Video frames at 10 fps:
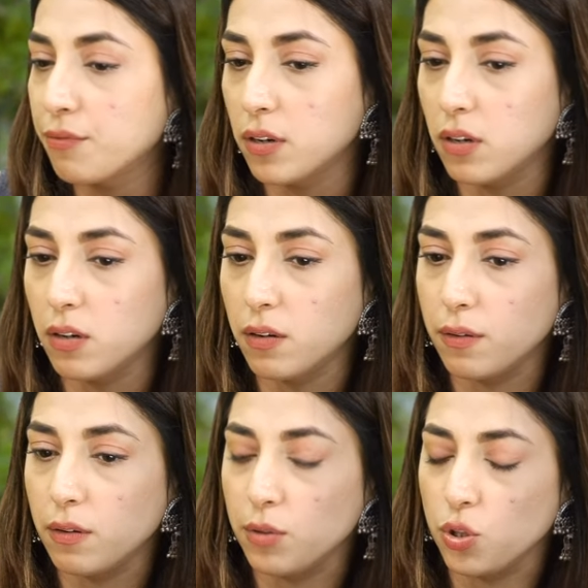uh,
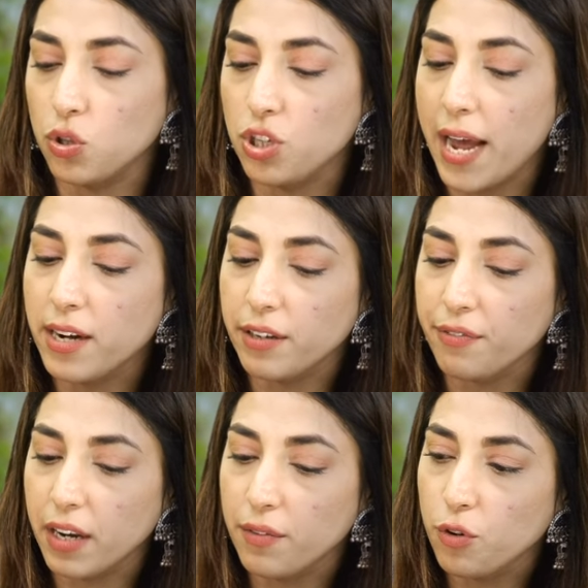you know, try and
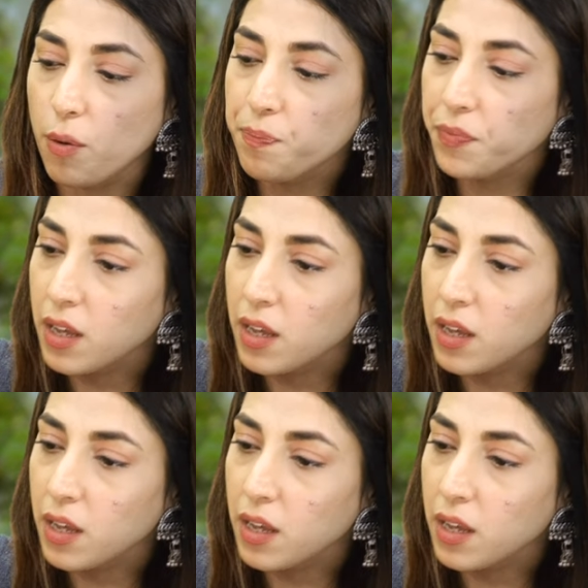refrain from